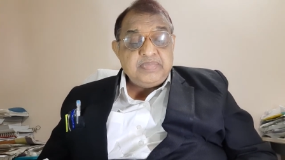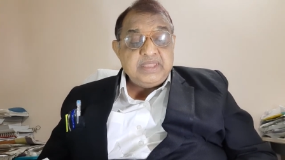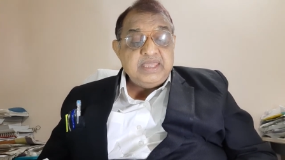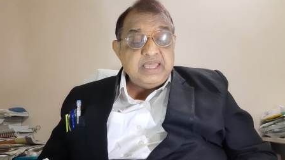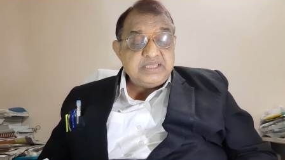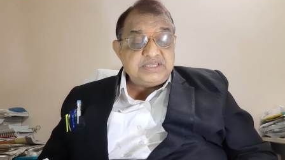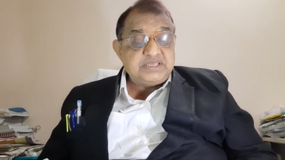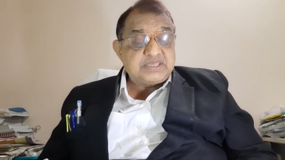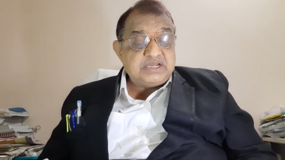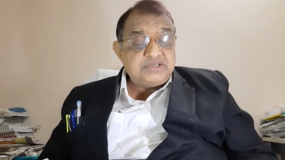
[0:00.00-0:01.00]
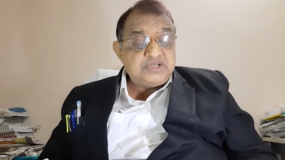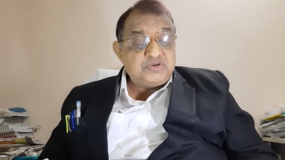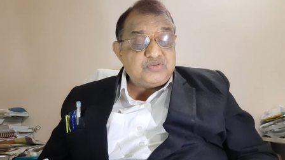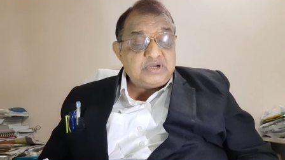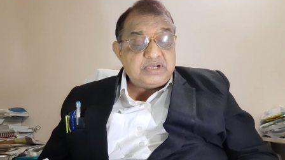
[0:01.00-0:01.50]
age is
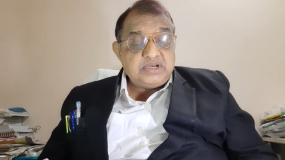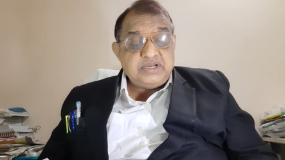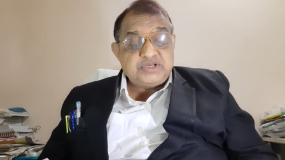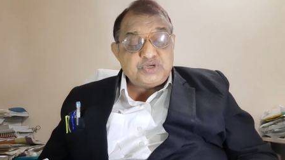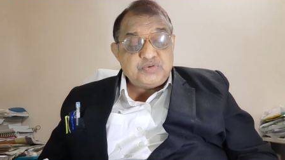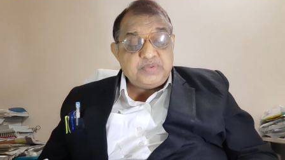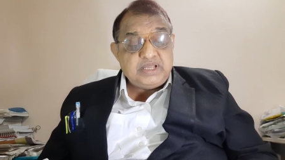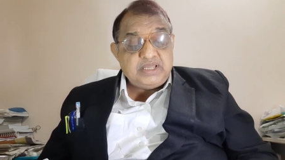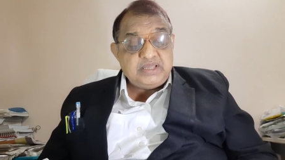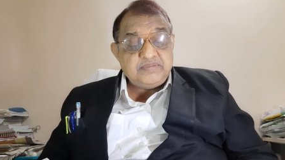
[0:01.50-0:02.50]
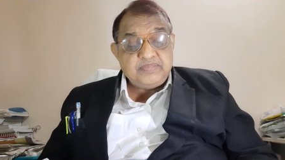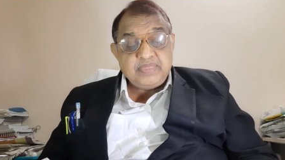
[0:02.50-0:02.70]
concerned, it should be,